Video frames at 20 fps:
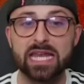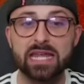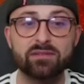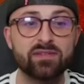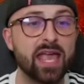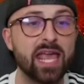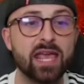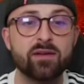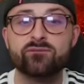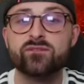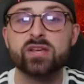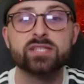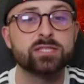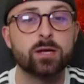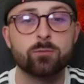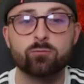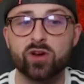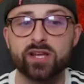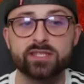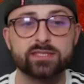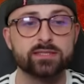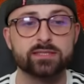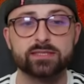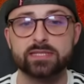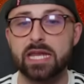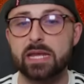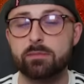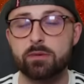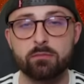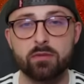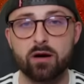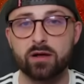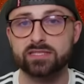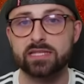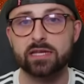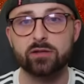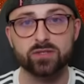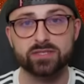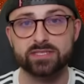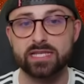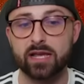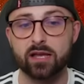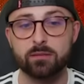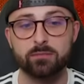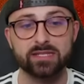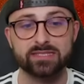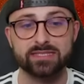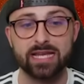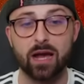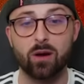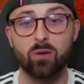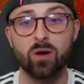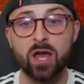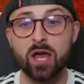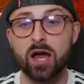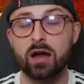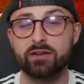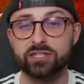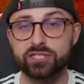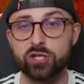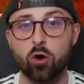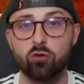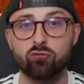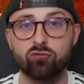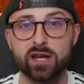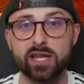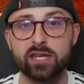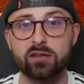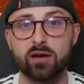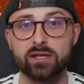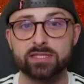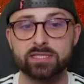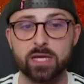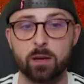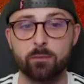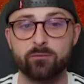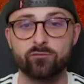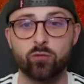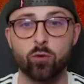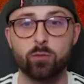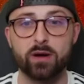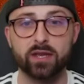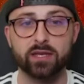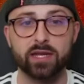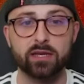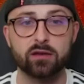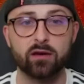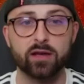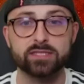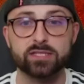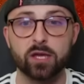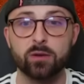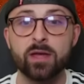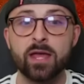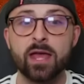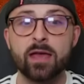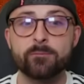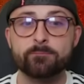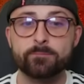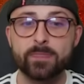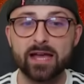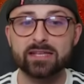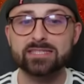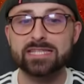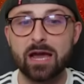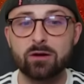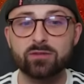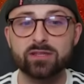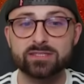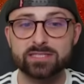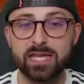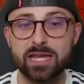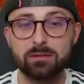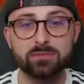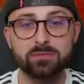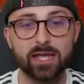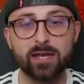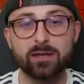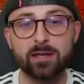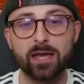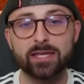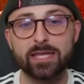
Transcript: And if for some reason Saliba, Martinelli, or Saka miss out, I've actually got a really nice sub for Monday night. So that's how the team did.